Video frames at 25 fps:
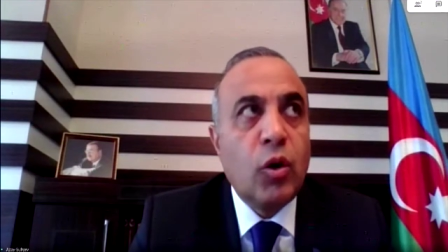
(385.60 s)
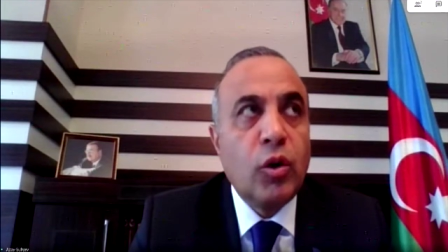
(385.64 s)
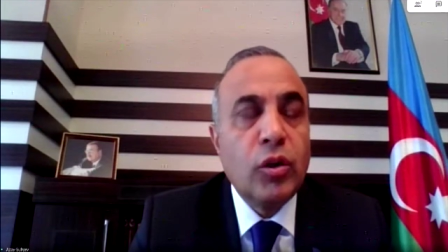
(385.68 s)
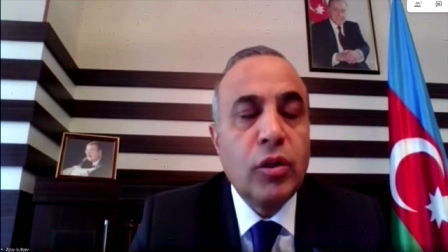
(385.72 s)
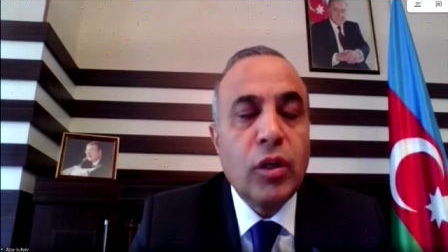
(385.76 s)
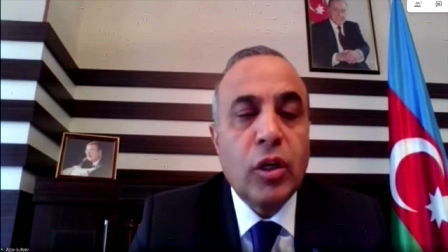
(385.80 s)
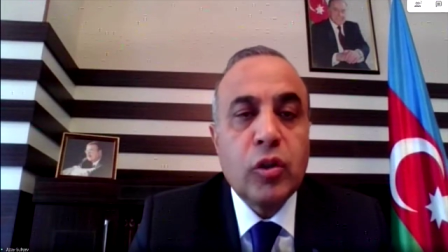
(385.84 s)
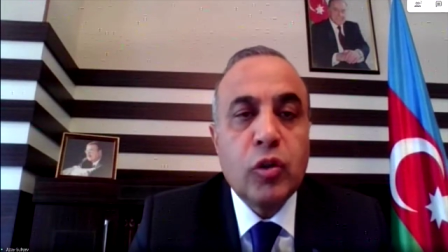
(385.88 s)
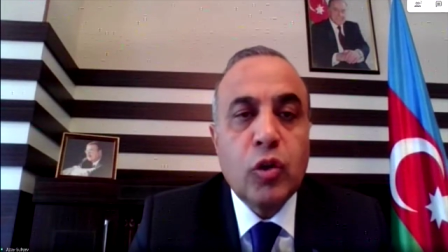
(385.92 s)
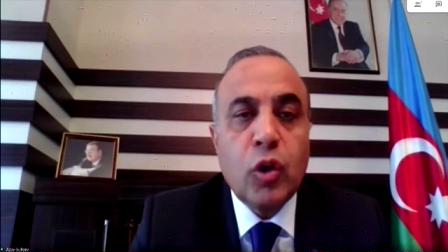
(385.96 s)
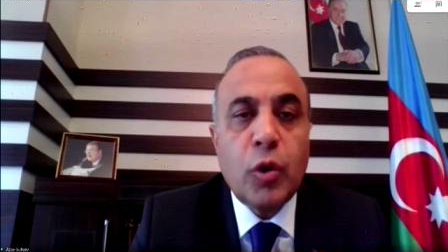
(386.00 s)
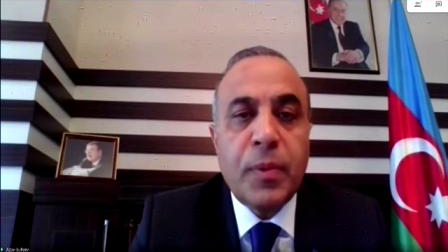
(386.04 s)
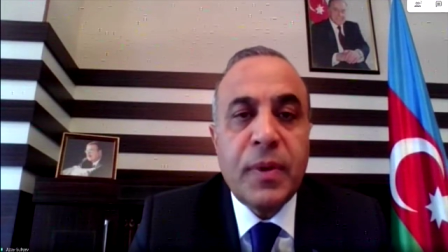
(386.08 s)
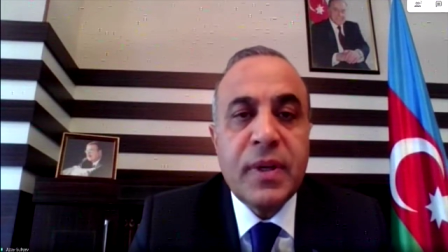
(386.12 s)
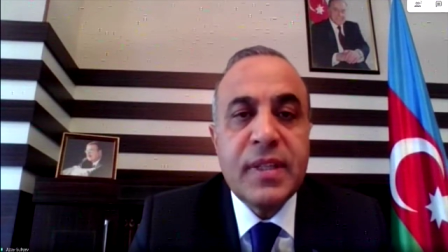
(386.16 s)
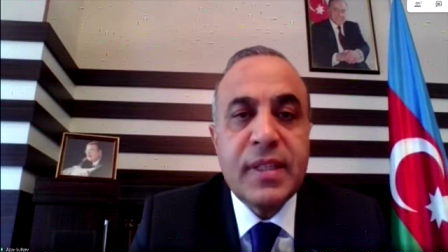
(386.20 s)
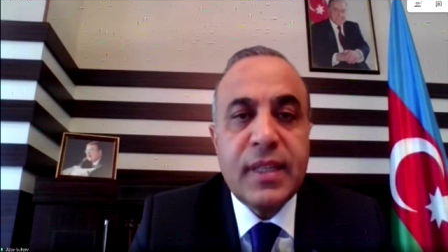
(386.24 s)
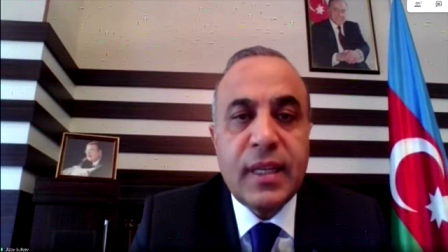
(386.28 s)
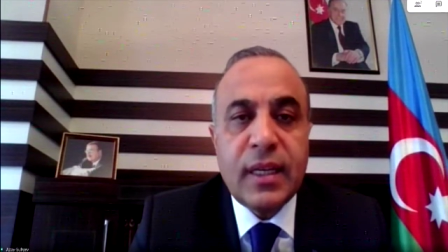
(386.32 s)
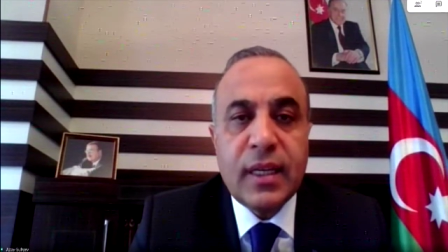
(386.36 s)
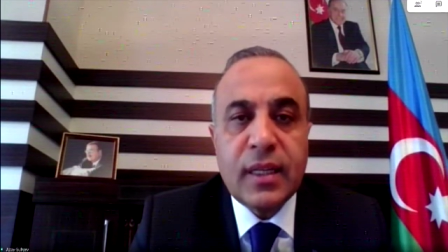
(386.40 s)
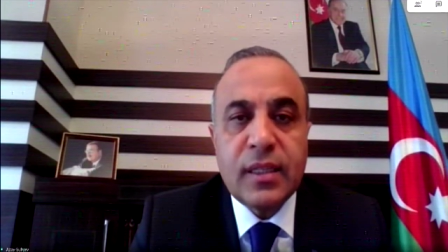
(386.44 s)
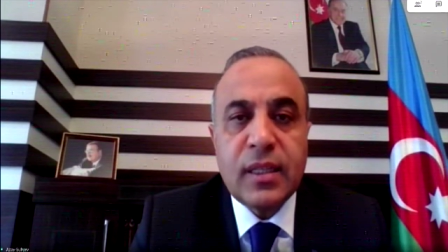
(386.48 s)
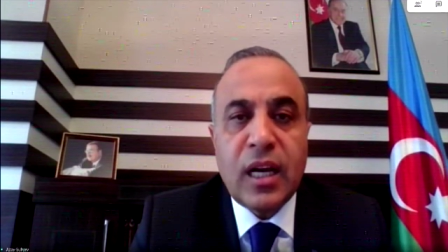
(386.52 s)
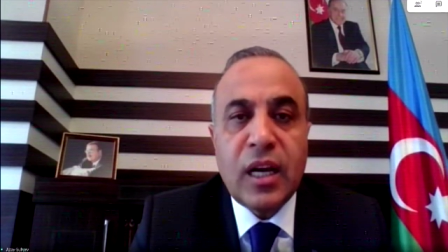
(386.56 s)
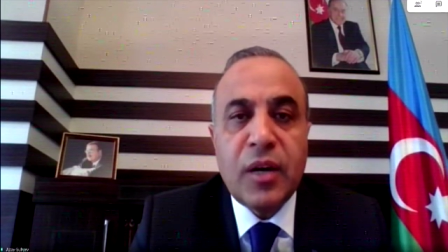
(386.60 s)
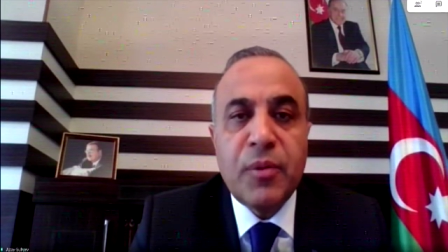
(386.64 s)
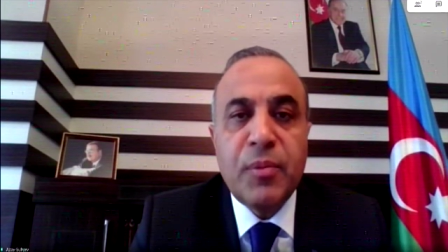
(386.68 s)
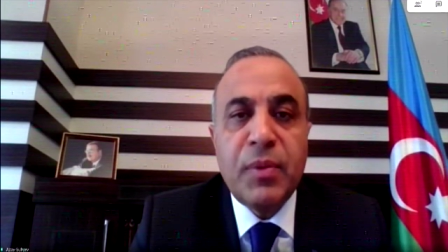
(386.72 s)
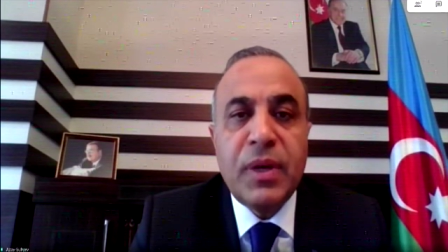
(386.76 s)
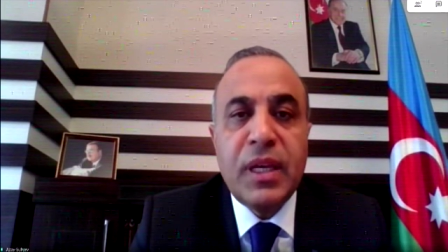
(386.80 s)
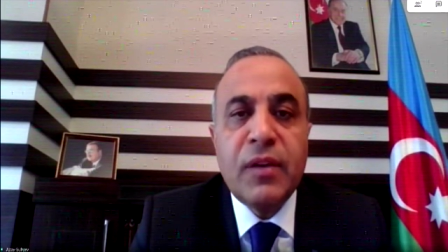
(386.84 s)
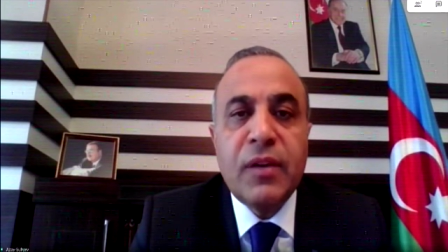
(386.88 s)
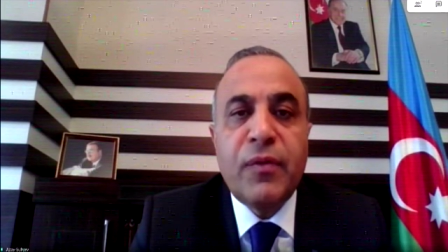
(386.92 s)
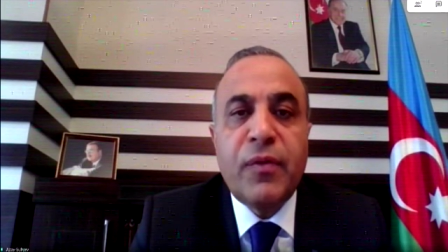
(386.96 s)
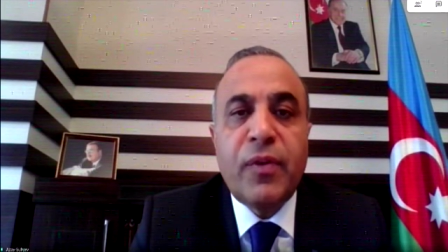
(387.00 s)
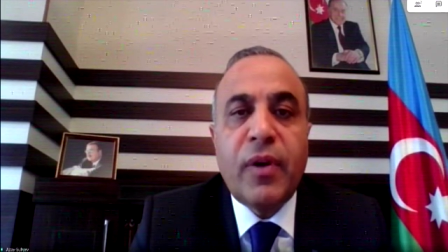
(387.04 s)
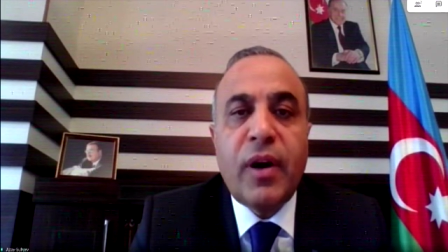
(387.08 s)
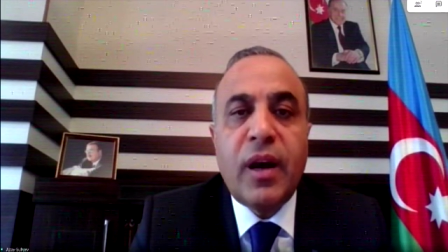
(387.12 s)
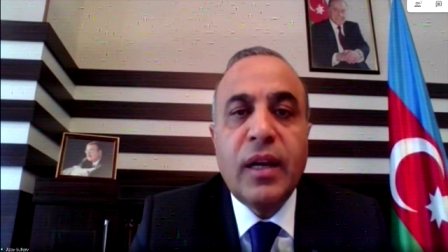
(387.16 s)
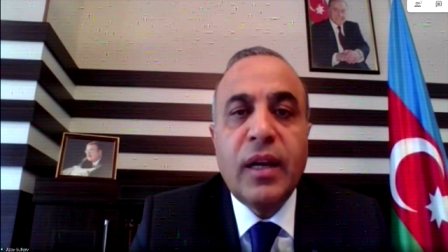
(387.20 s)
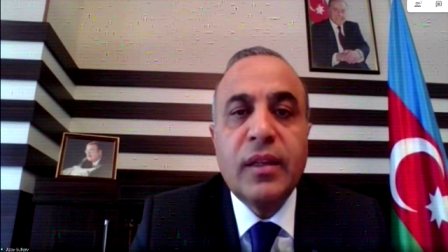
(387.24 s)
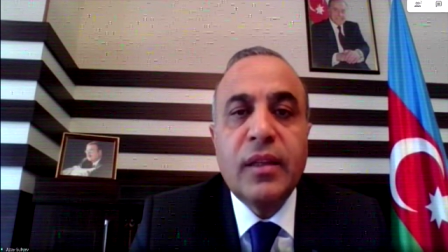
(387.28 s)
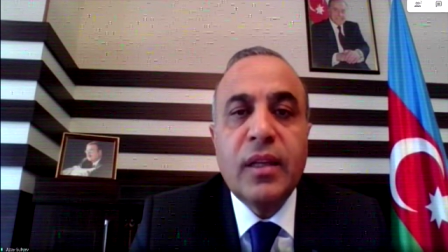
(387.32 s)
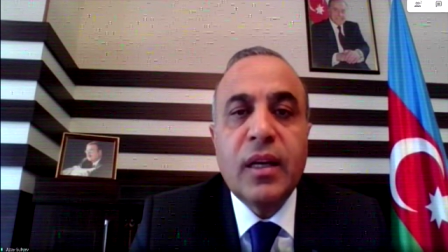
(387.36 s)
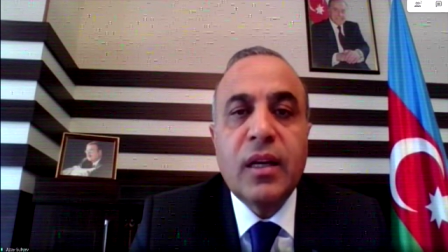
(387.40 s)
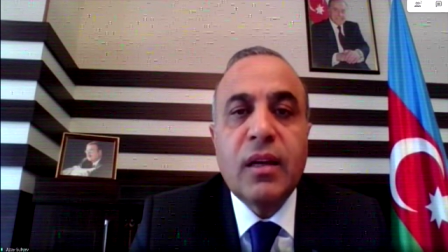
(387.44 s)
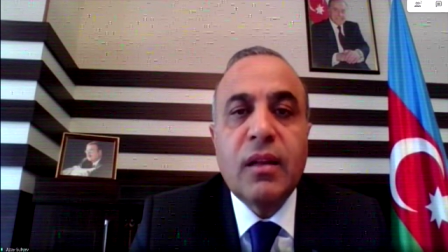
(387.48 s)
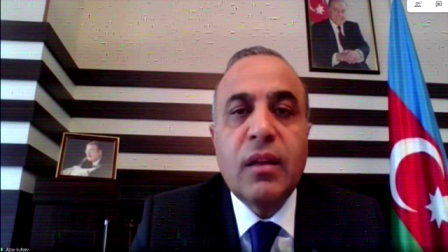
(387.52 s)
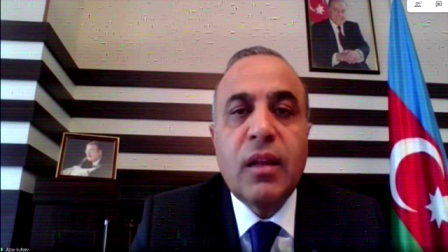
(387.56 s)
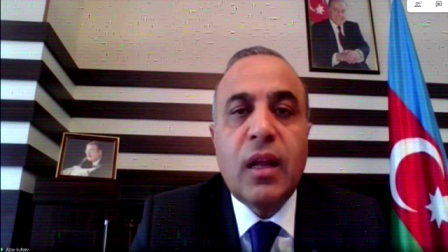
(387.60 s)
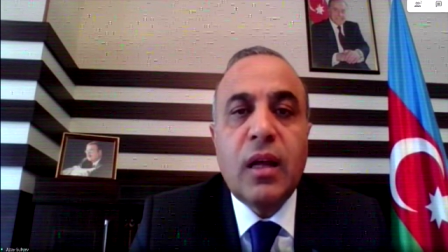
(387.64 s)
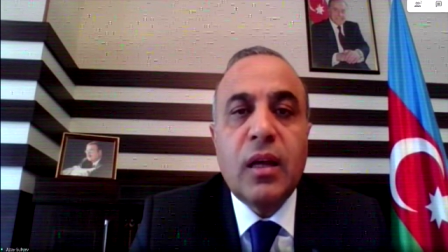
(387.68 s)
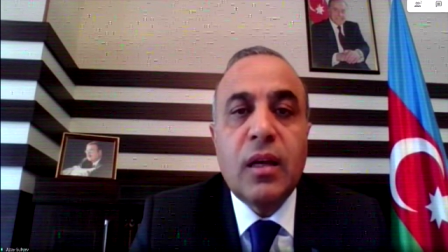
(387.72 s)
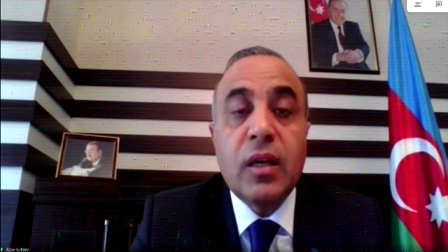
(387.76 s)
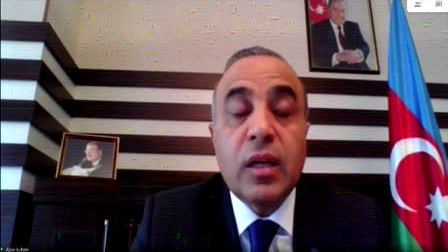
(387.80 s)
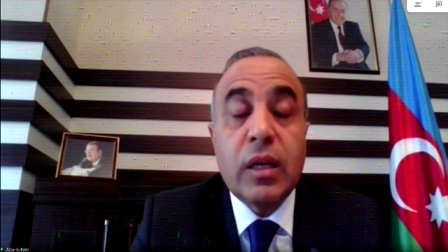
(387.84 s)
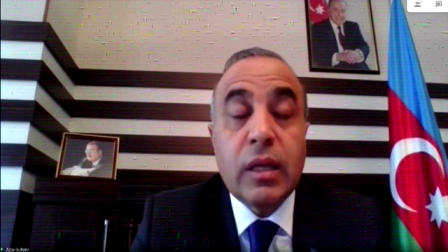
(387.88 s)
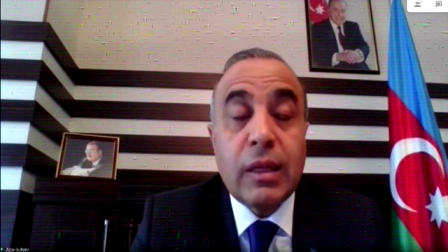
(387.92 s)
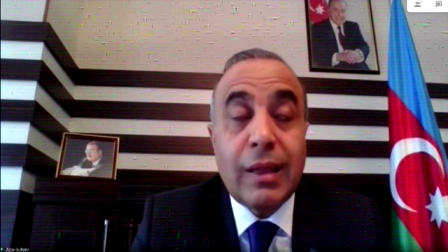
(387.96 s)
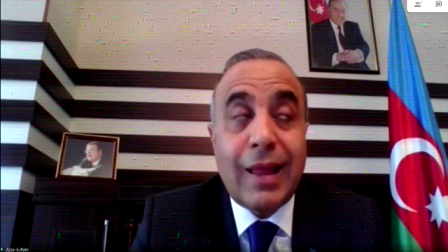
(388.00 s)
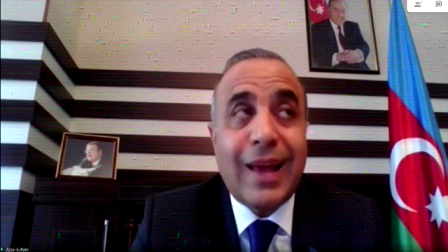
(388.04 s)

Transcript: On October 6, Armenia fired a